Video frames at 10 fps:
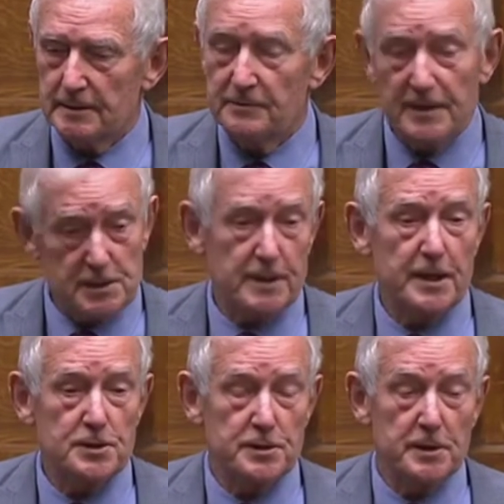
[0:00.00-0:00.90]

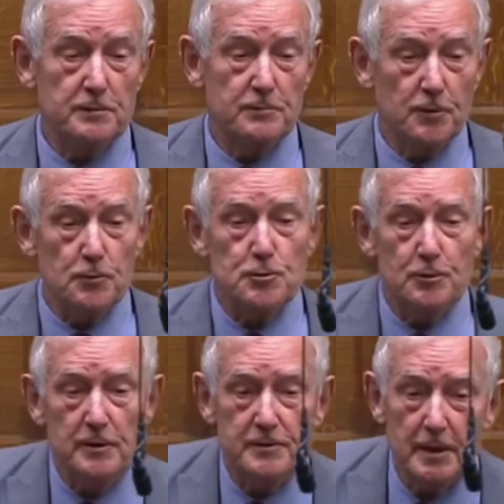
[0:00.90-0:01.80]
investigation into the
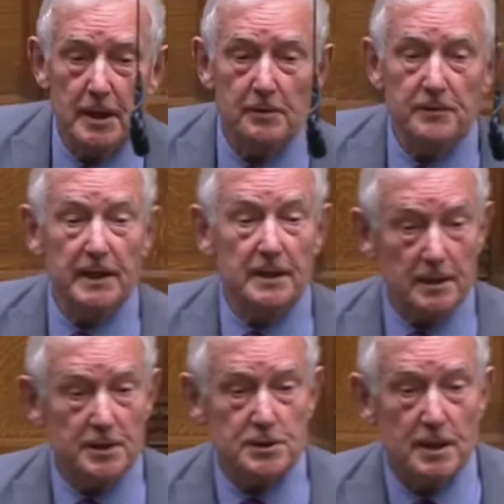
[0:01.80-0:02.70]
future of the
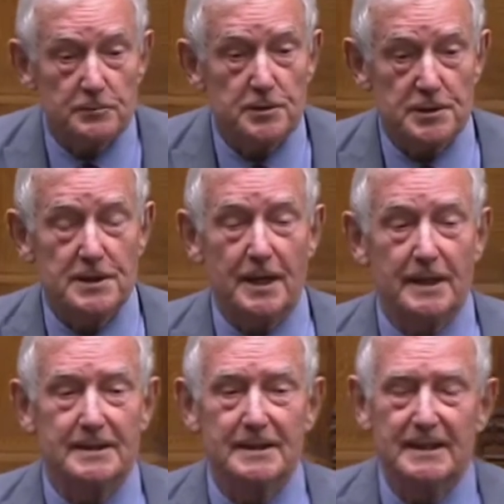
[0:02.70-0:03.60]
English
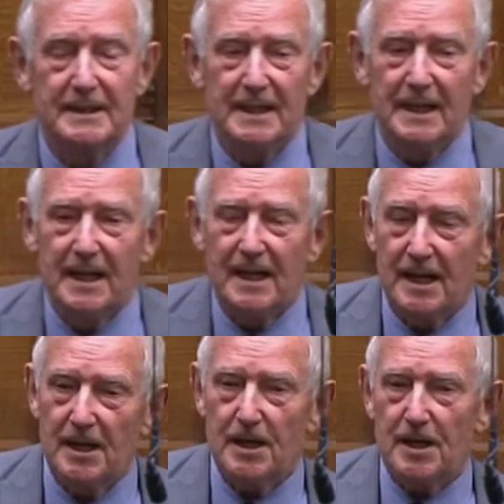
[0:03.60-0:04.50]
countryside.
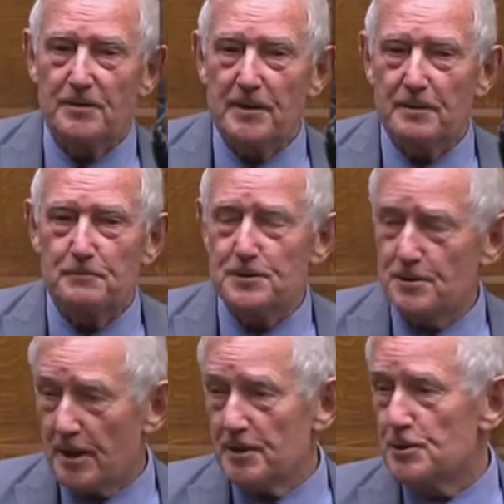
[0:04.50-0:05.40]
And that was
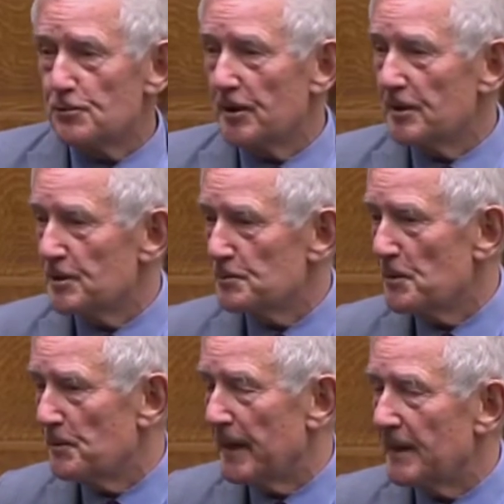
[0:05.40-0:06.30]
great joy because
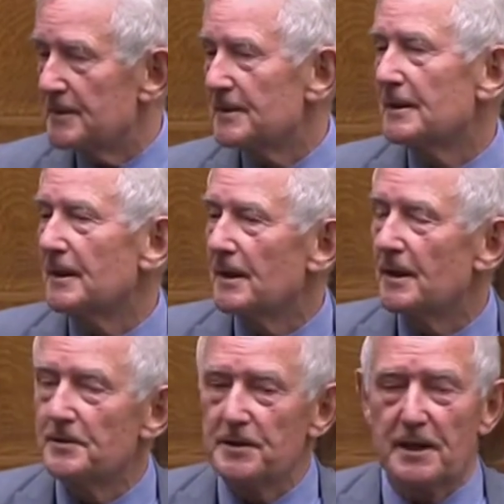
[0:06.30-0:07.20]
we met
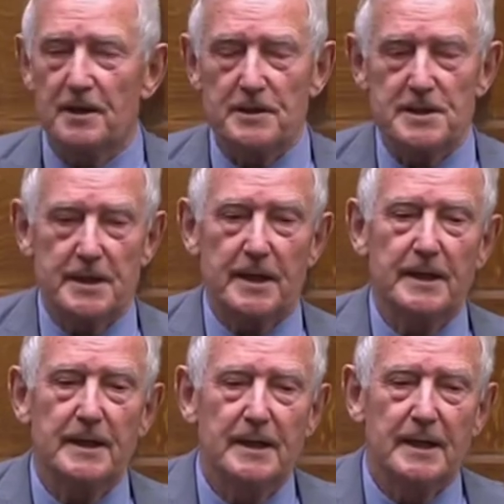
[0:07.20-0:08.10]
at the
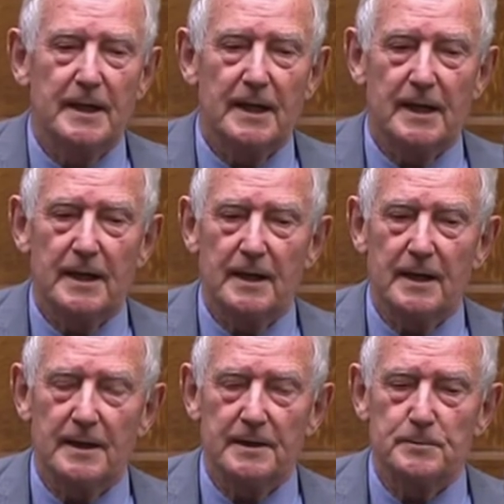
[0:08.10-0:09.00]
RSA
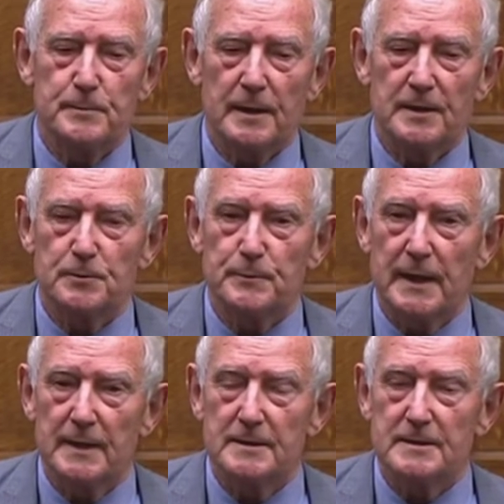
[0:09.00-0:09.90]
and in Buckingham
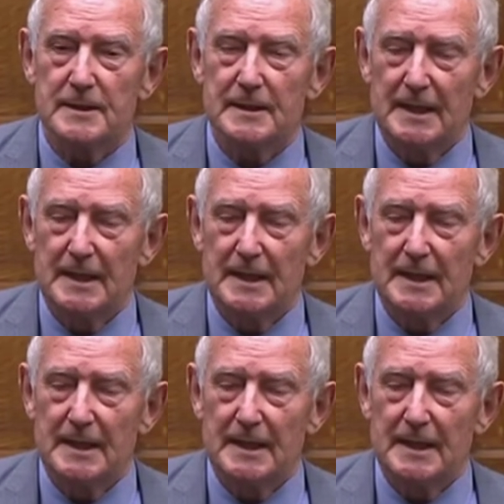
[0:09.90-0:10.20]
Palace.